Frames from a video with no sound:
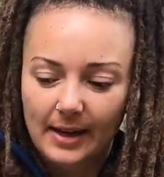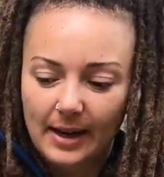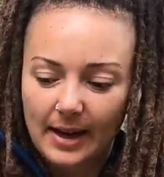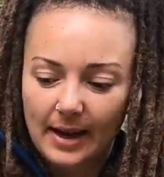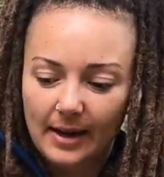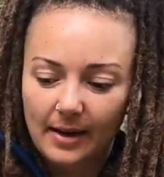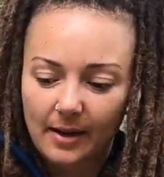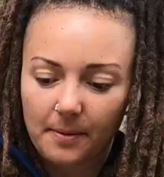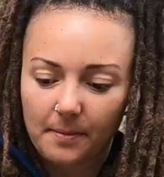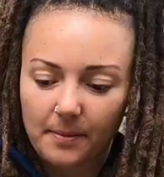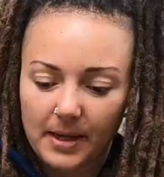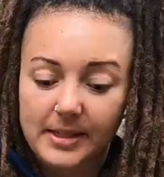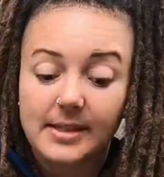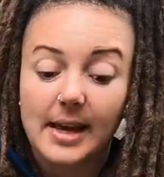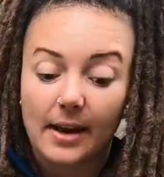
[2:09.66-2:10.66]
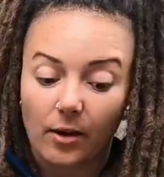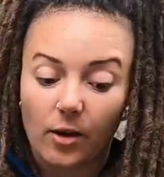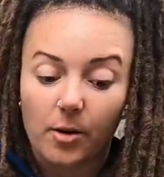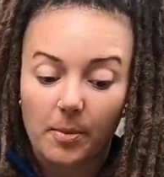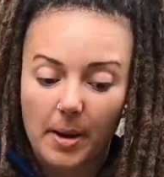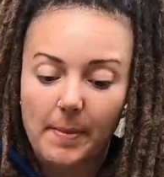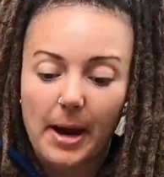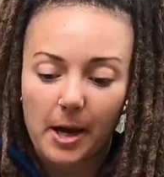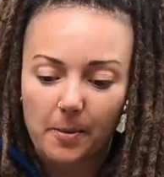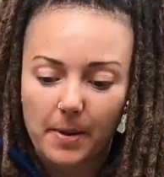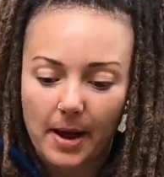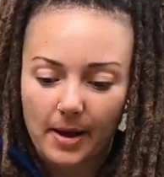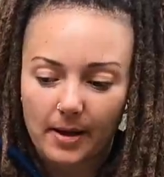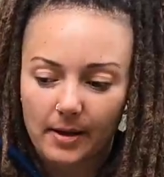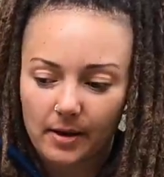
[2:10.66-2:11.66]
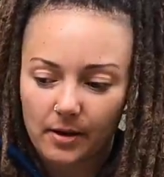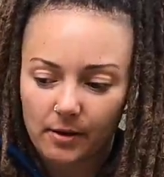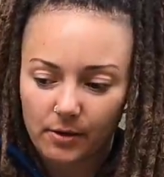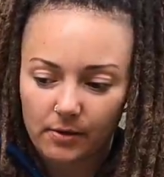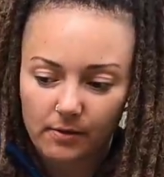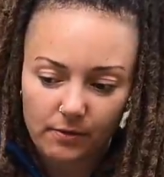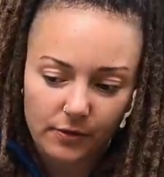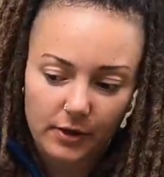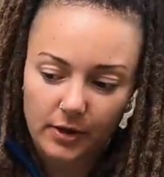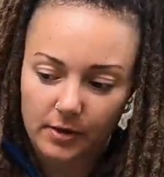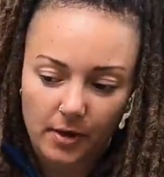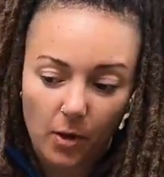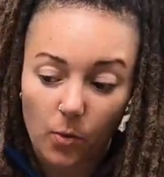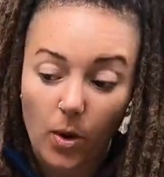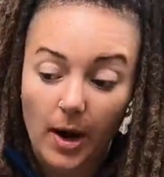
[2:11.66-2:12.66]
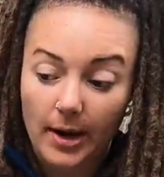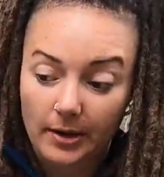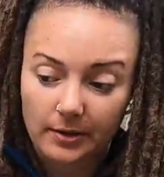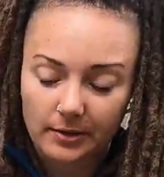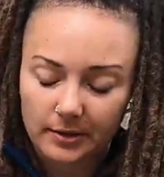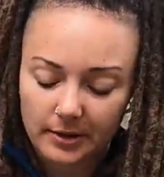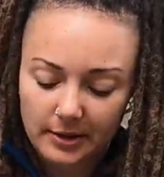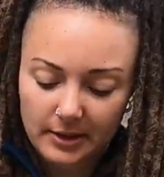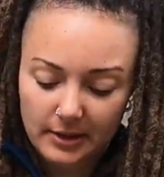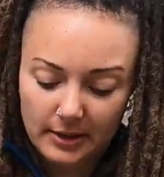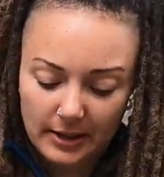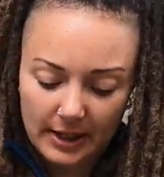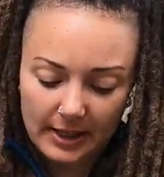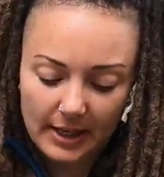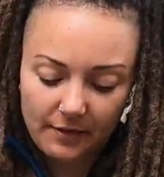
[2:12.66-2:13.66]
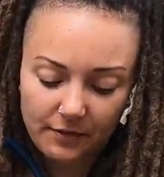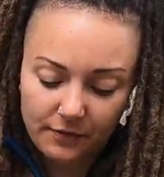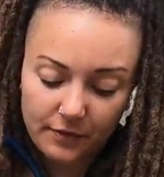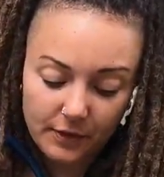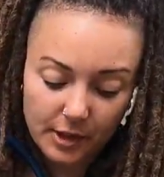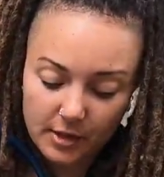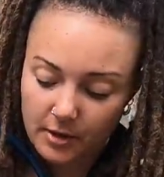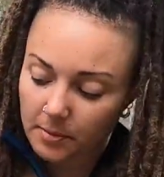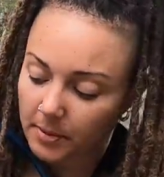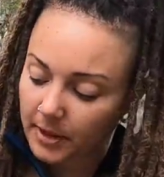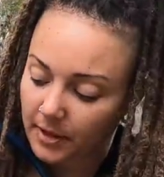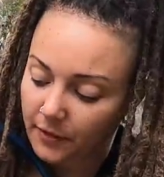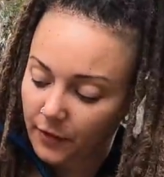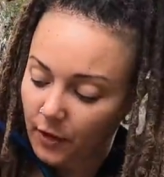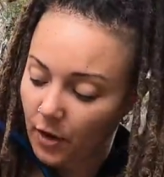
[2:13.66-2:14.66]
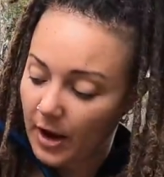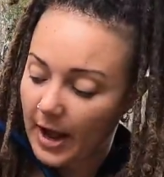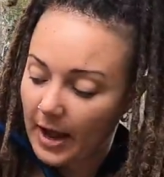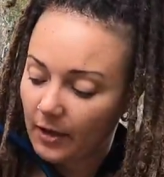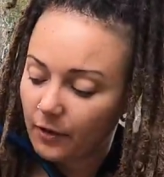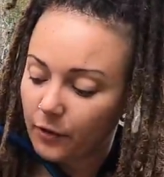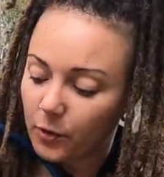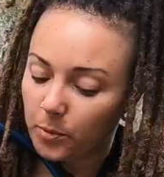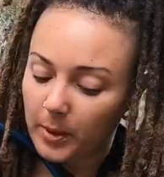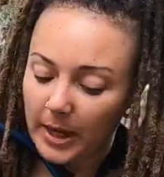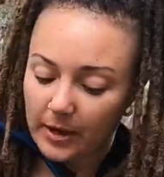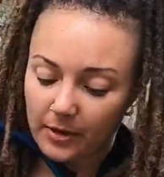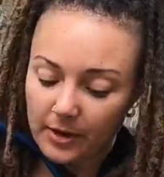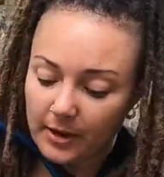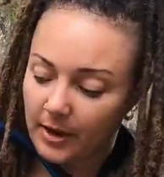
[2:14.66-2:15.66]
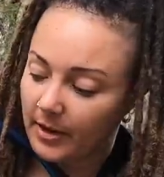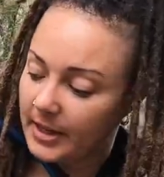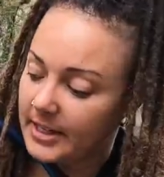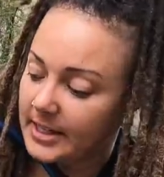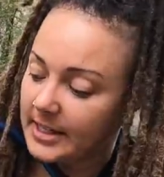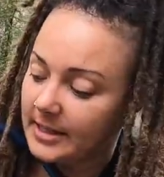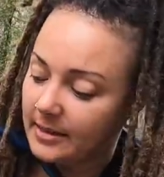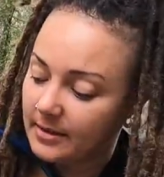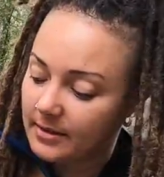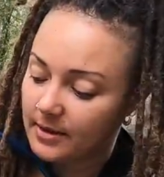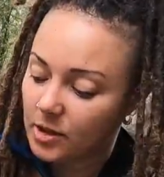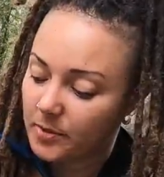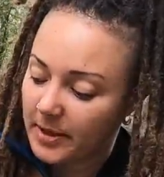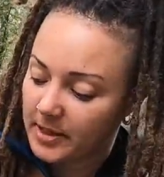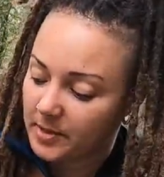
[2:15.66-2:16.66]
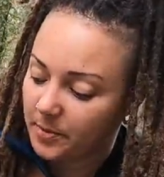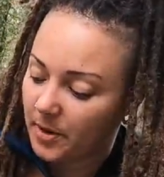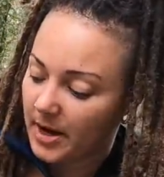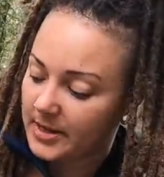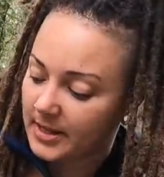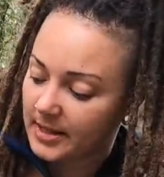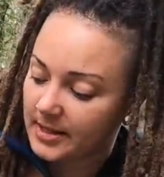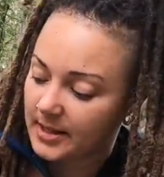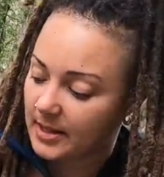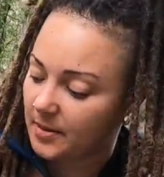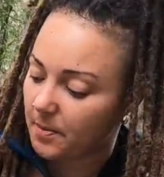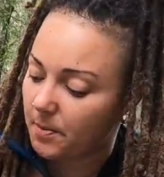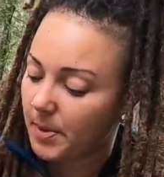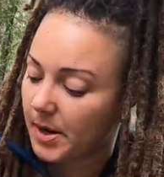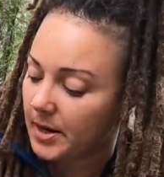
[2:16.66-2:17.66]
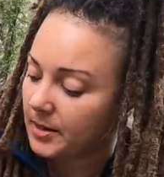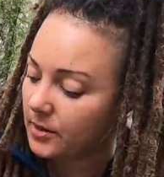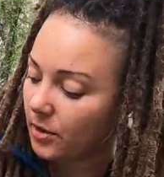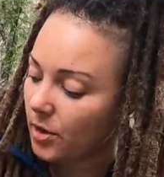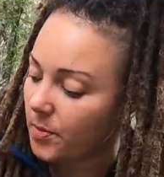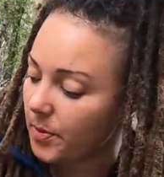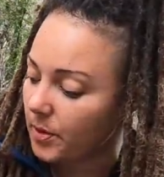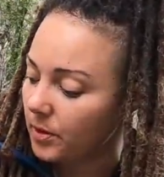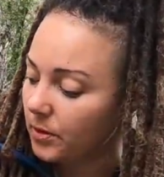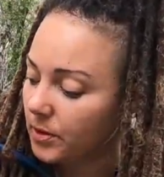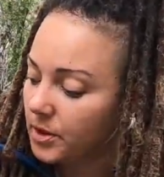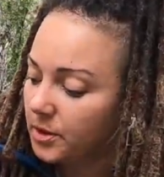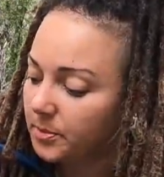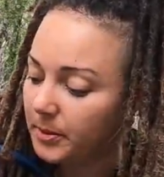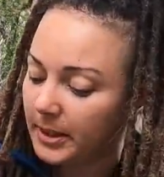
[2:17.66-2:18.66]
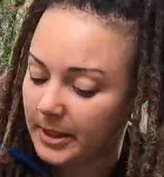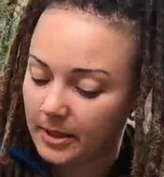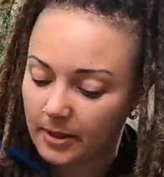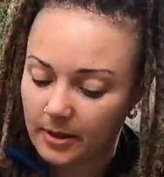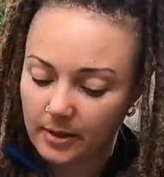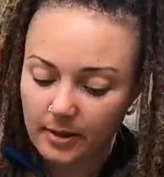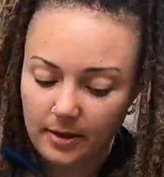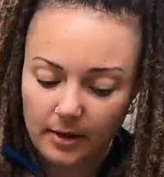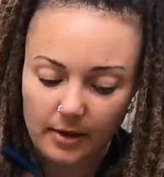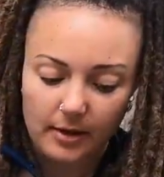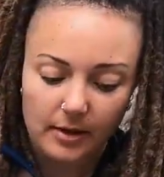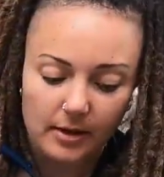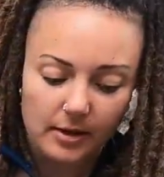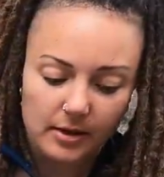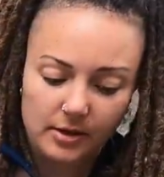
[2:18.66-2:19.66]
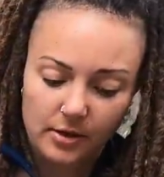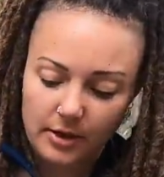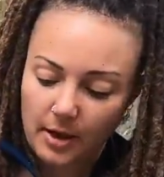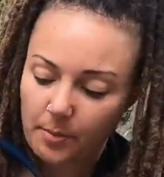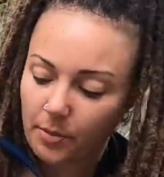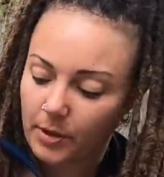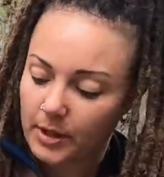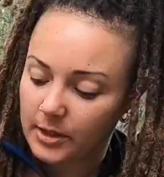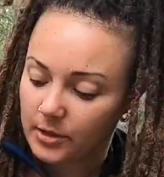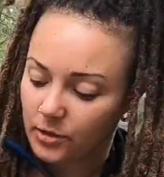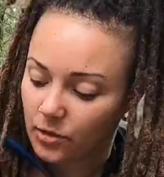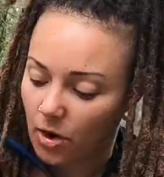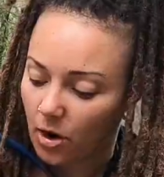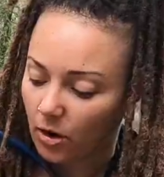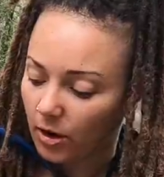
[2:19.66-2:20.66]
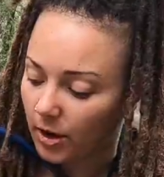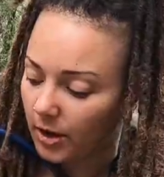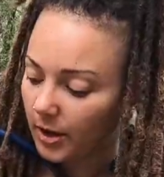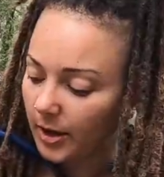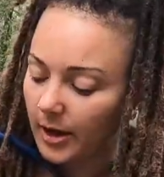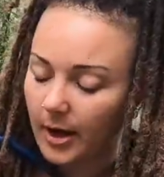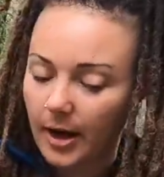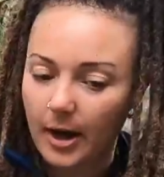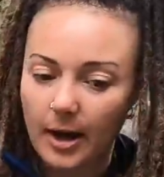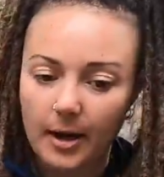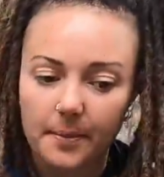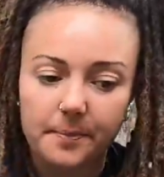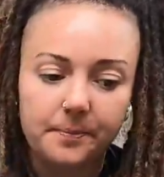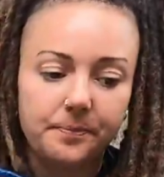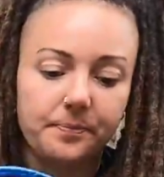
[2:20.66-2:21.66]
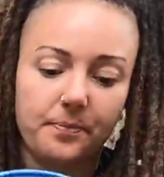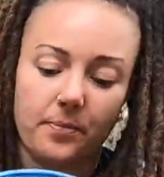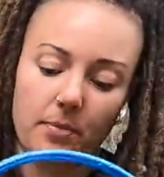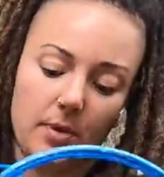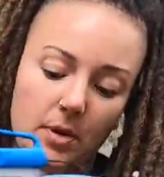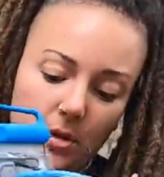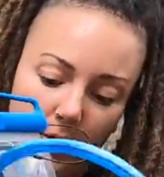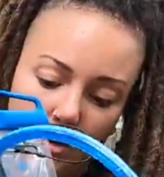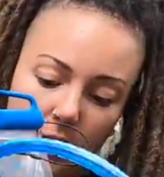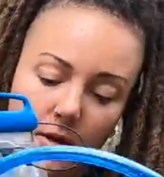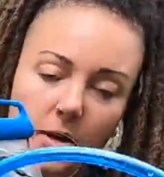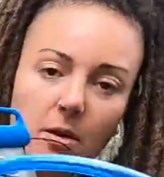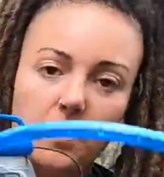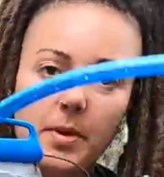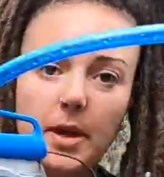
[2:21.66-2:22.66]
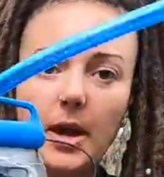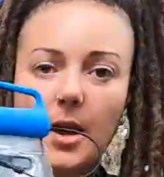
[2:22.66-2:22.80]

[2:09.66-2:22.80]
and um, I sat on my backpack for a while and I completely forgot I had a full bladder in there and it didn't to my surprise it didn't burst open or split so they're pretty strong um, but